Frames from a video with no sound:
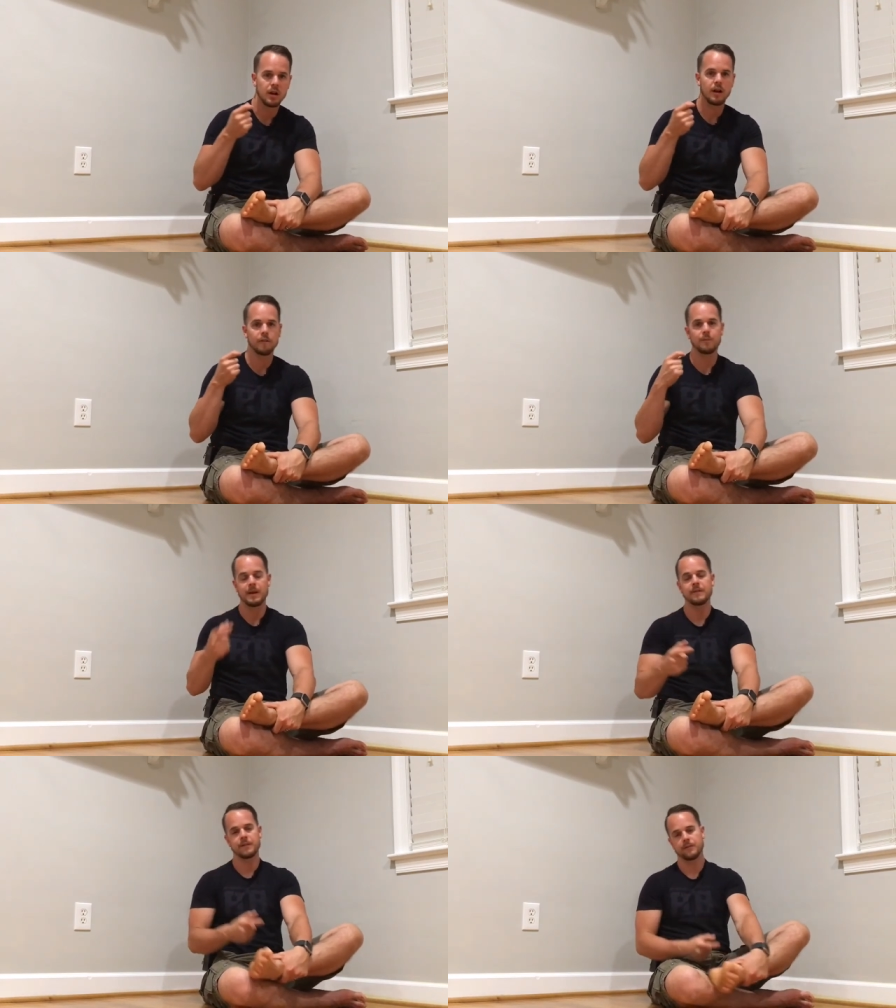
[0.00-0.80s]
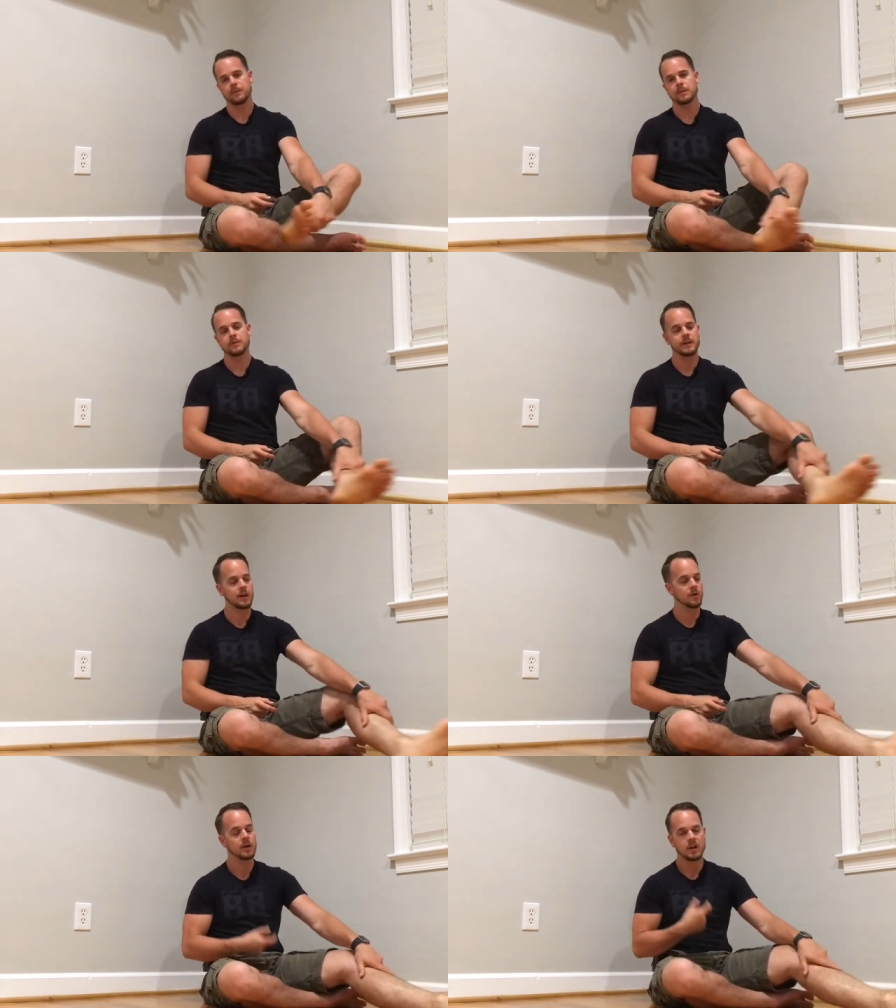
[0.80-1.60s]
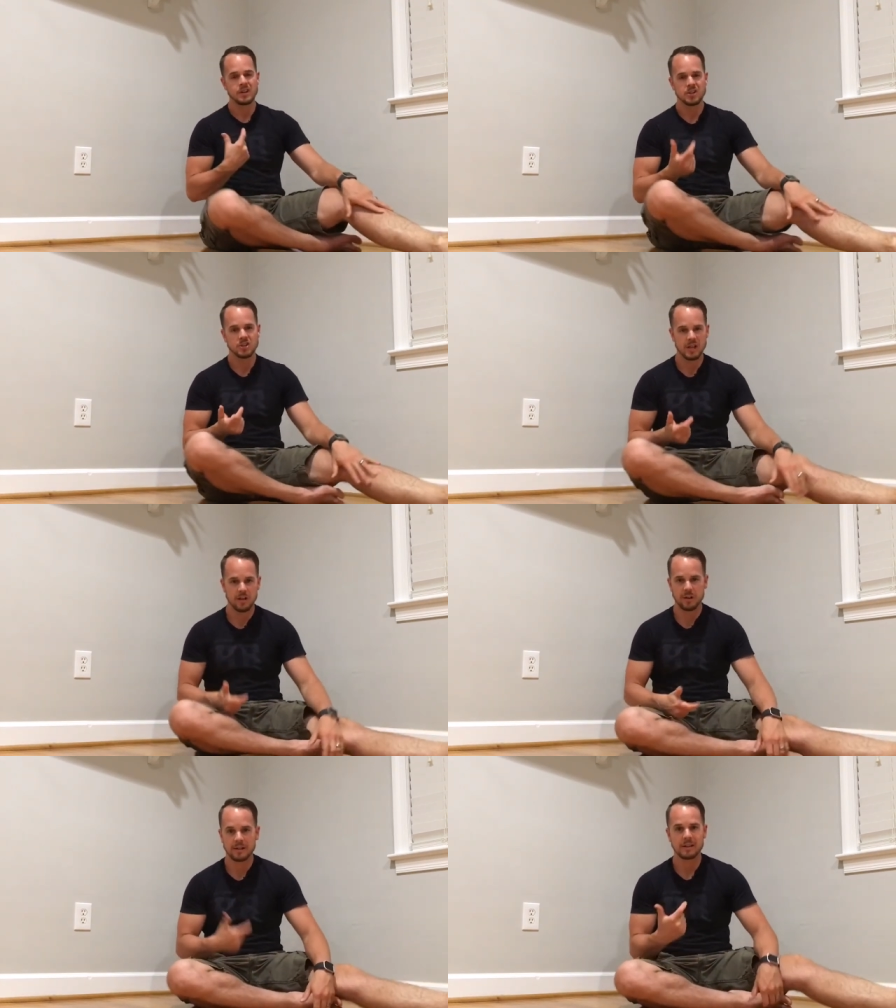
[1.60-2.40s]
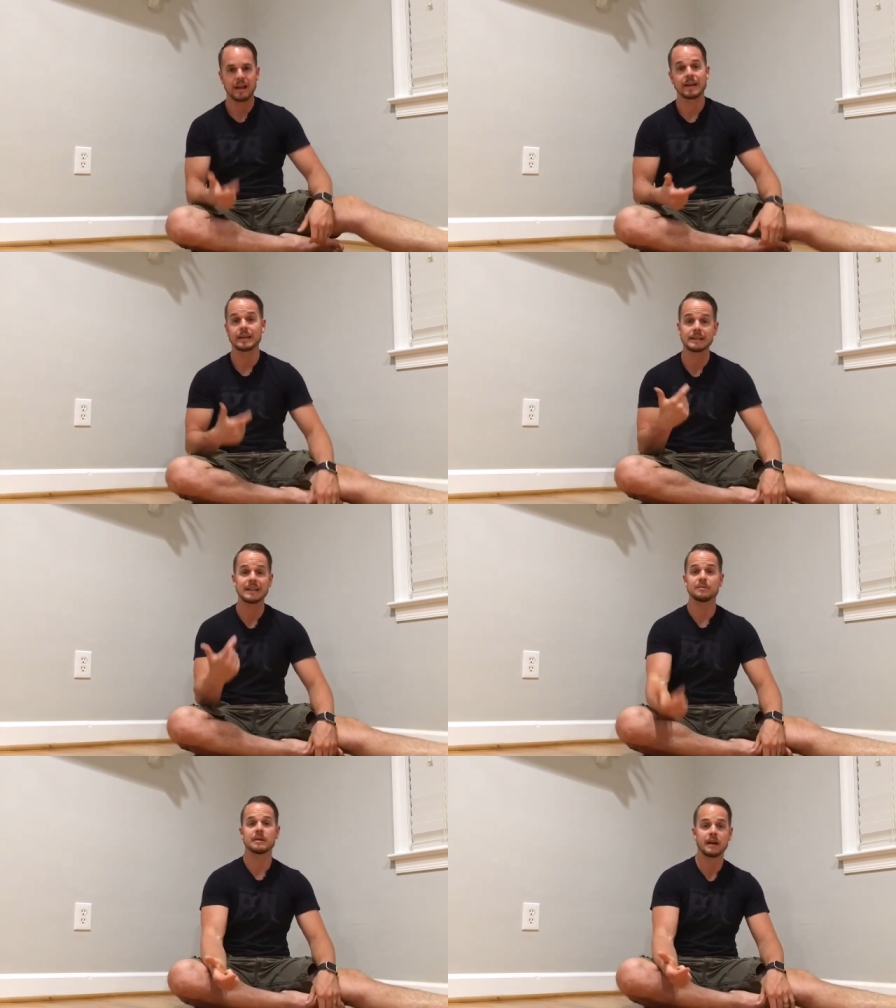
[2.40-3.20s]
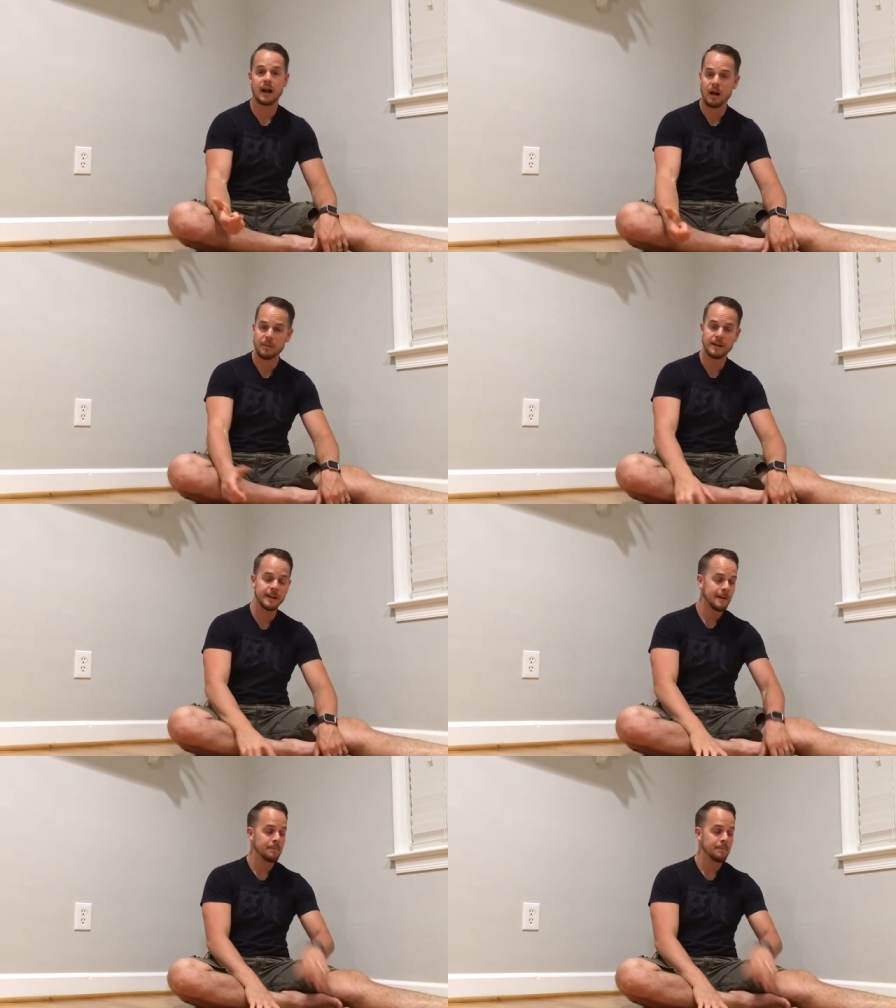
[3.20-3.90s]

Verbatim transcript: of benefit from this video, share it, like it, leave me a comment.